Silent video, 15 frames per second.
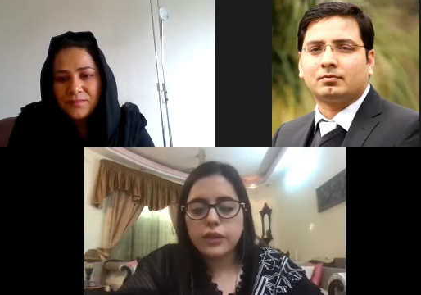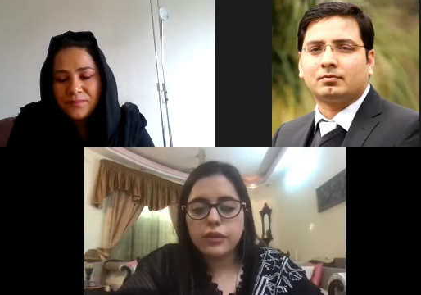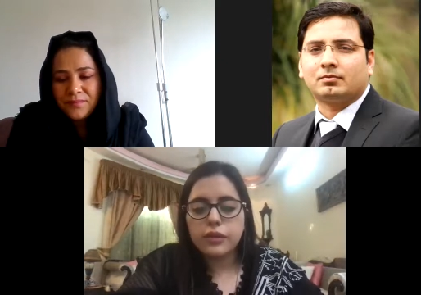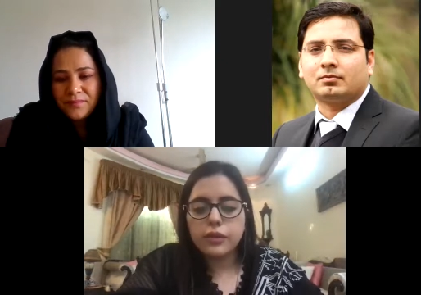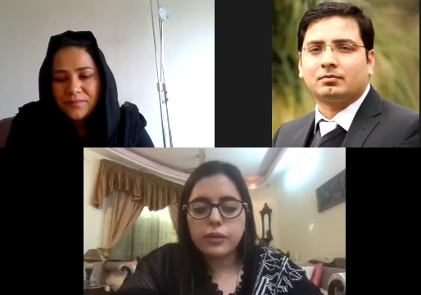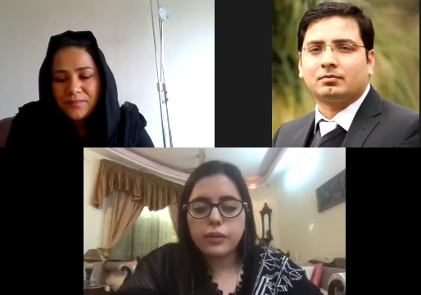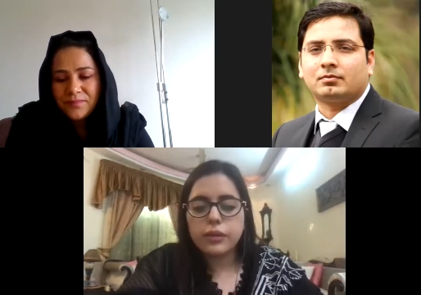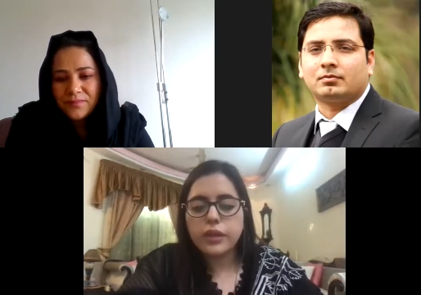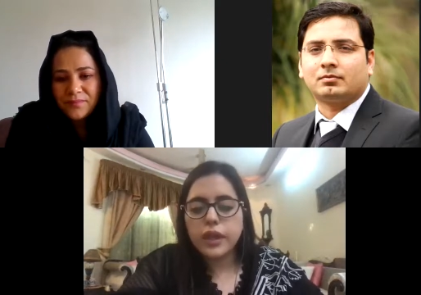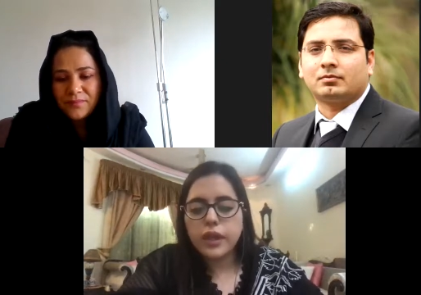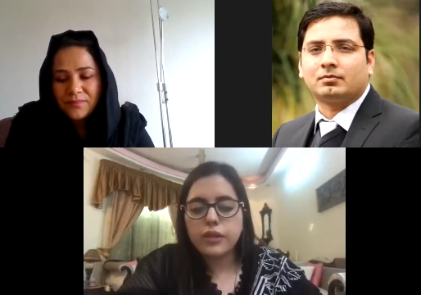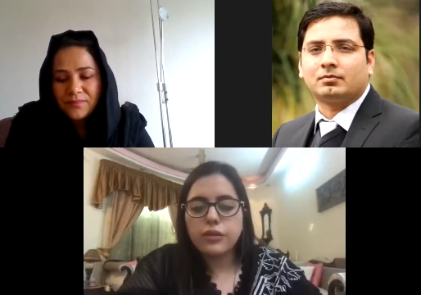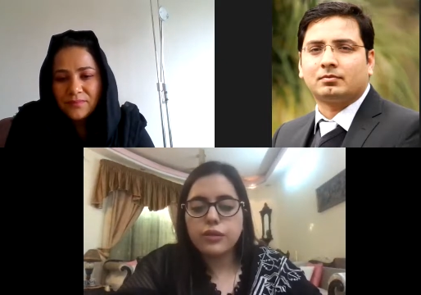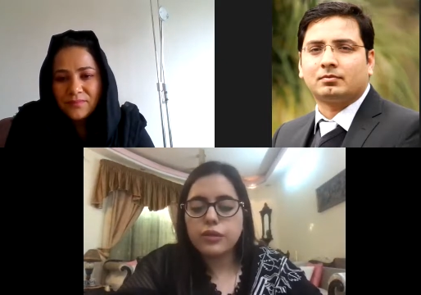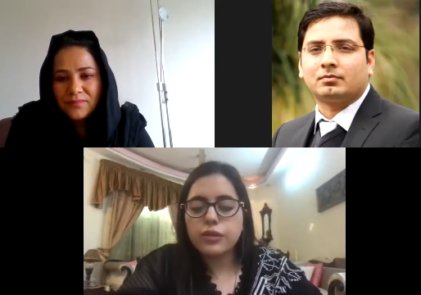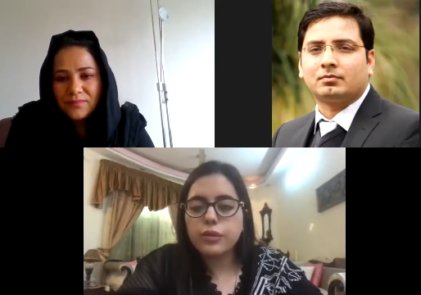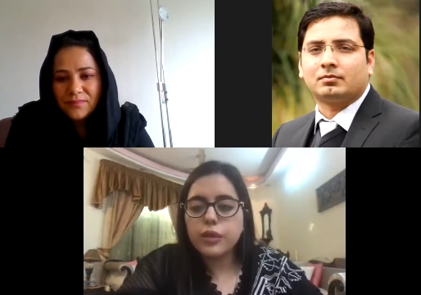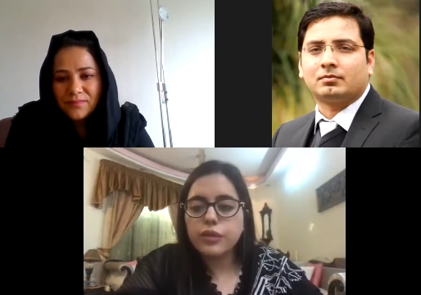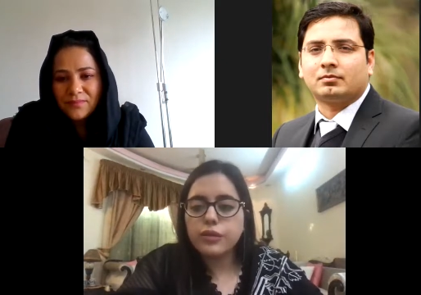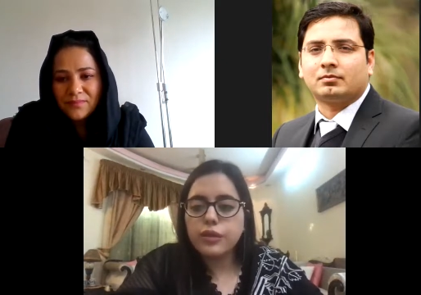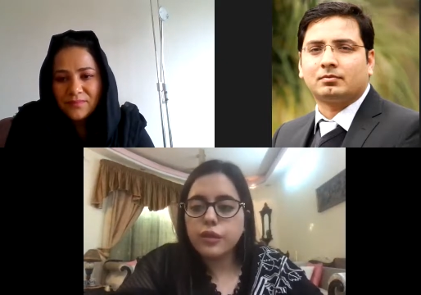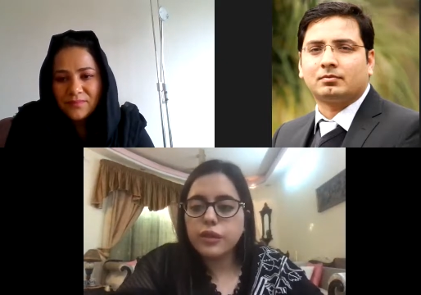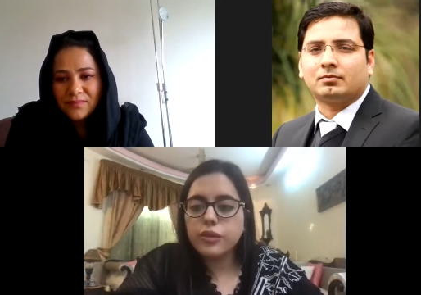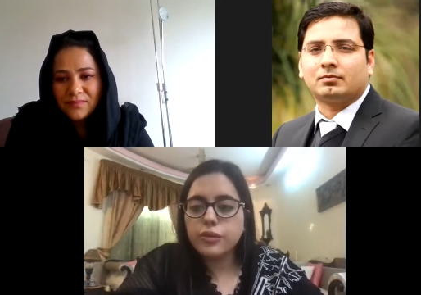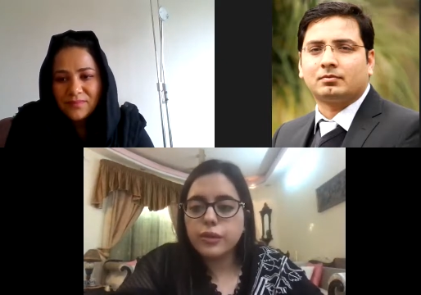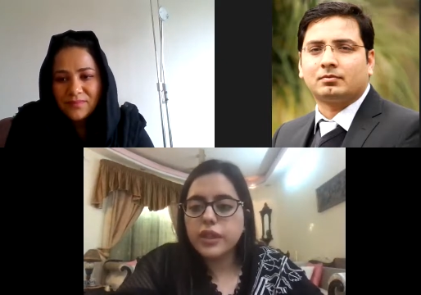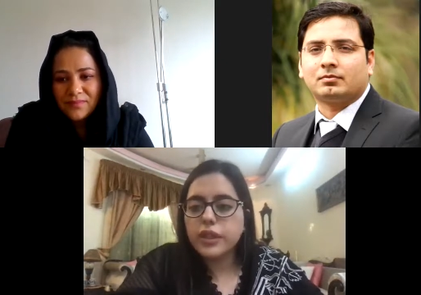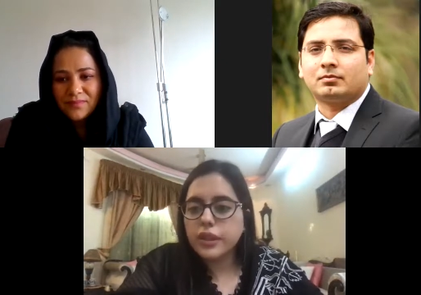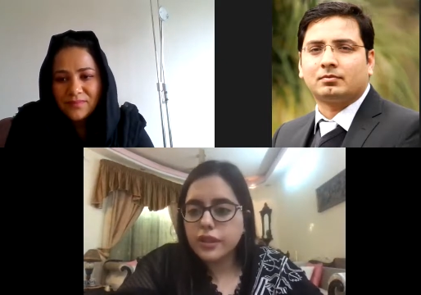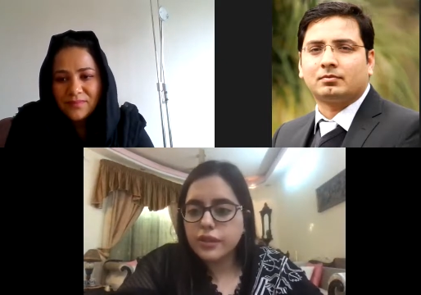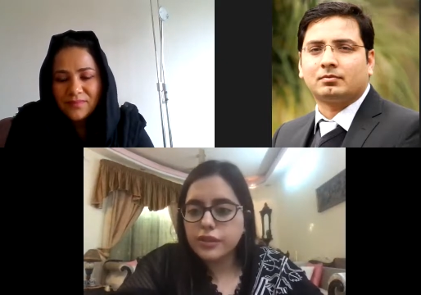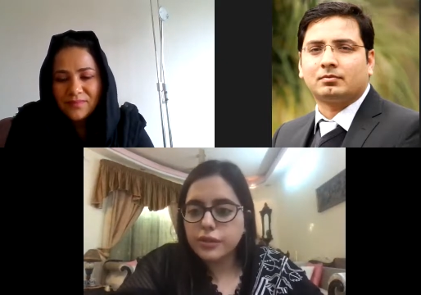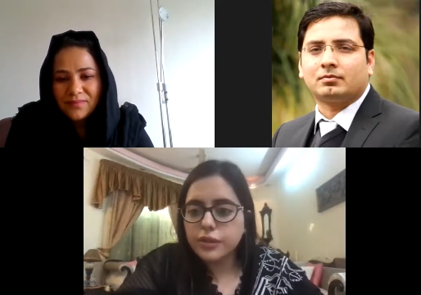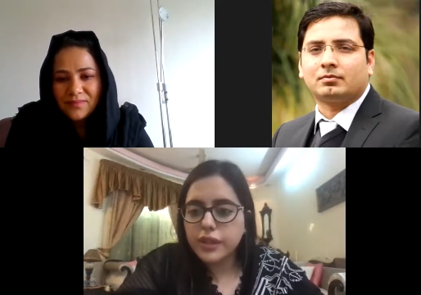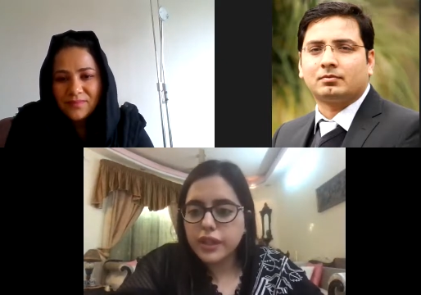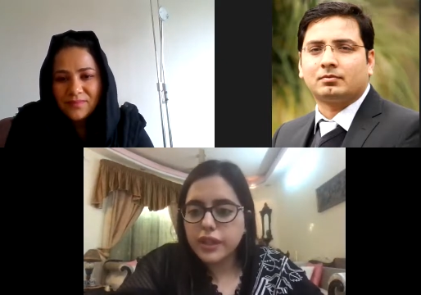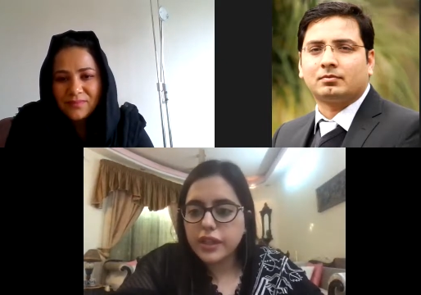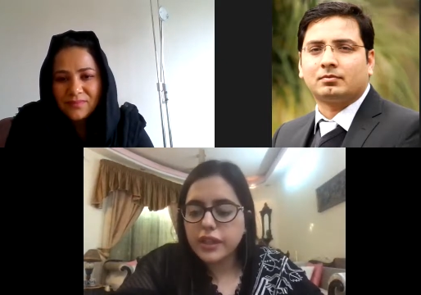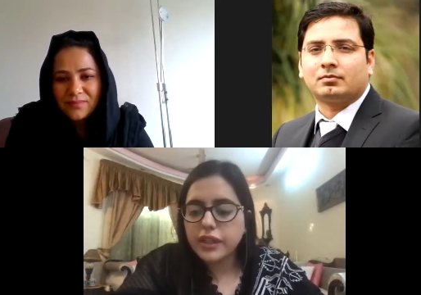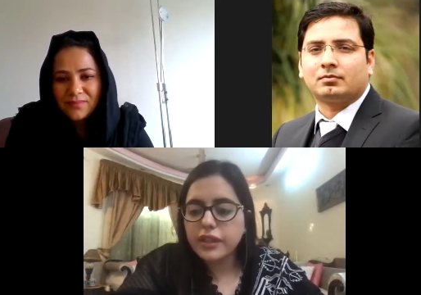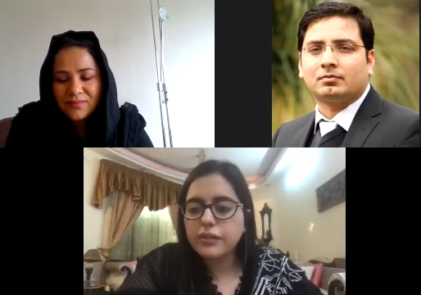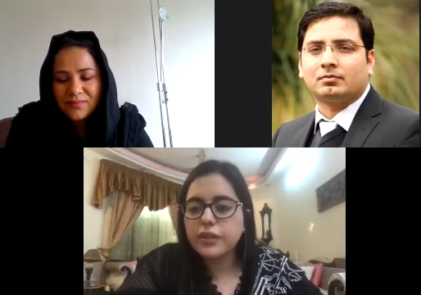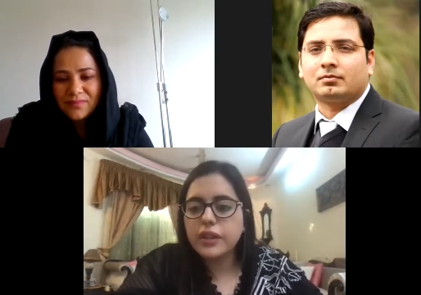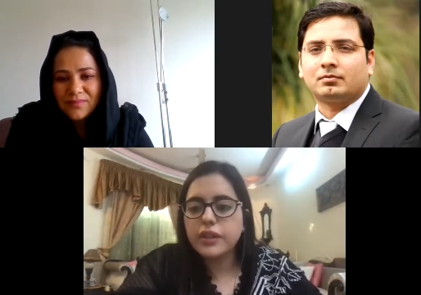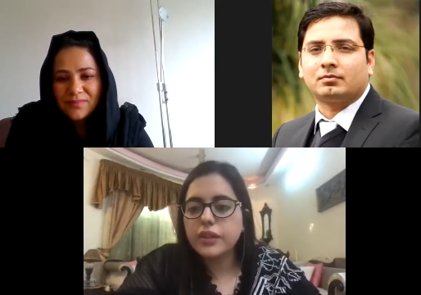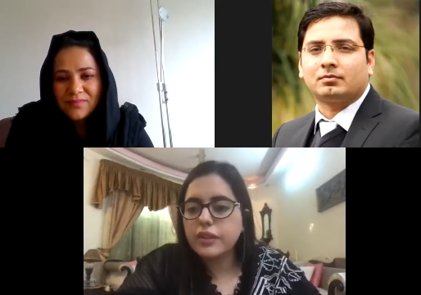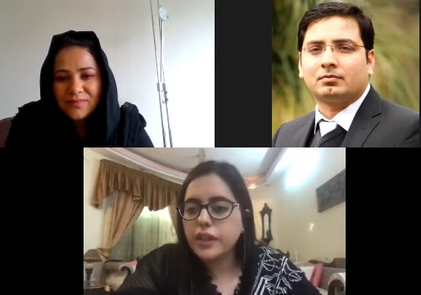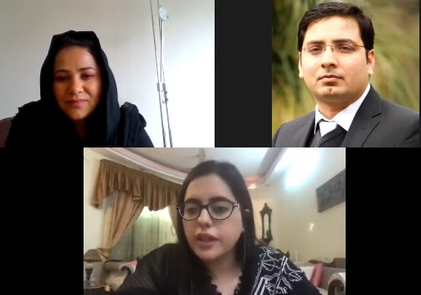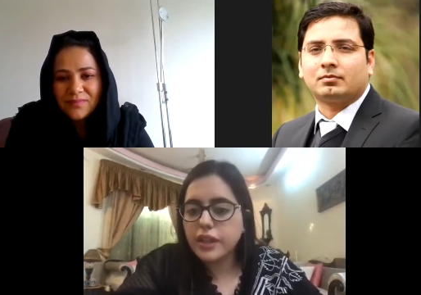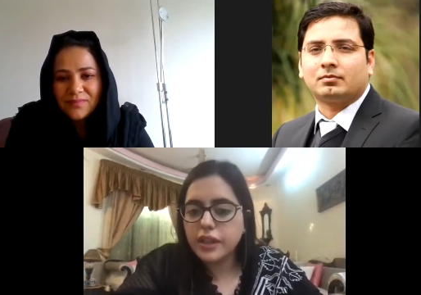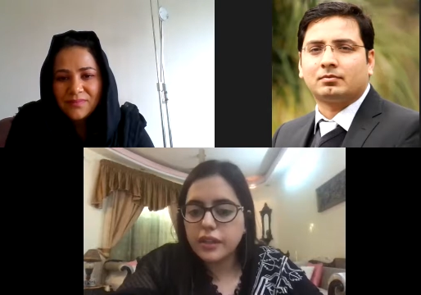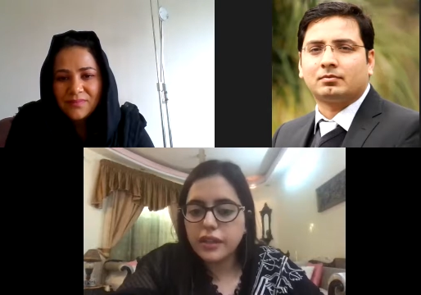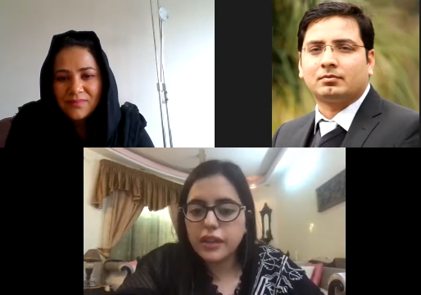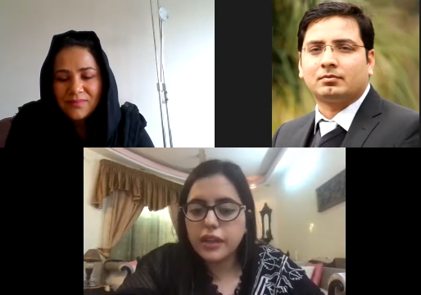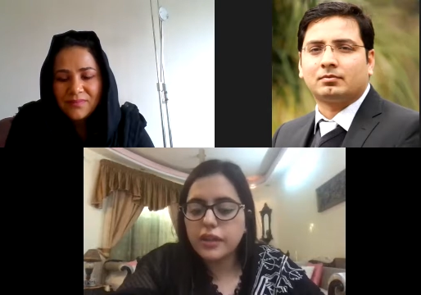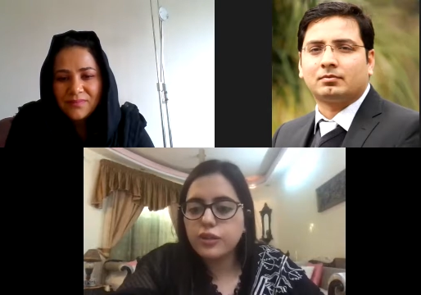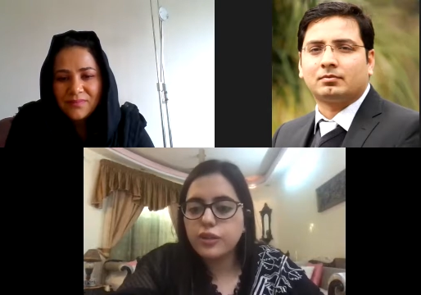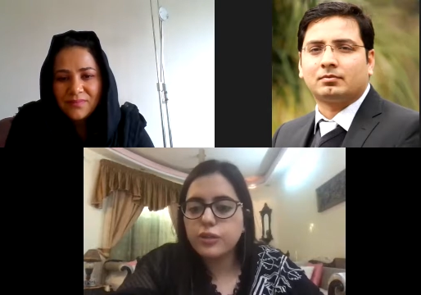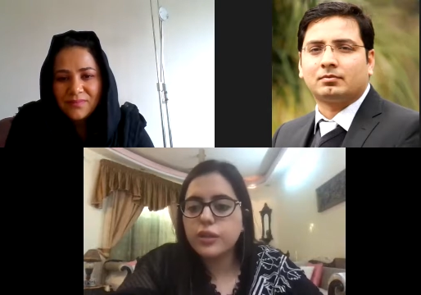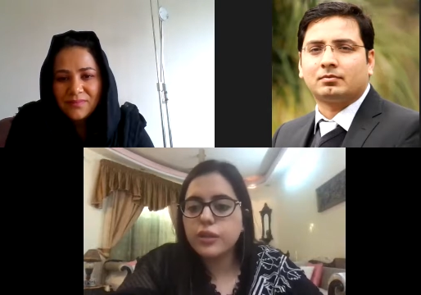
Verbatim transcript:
Speaker 1: So thank you so much for joining us today. Is there anything else you would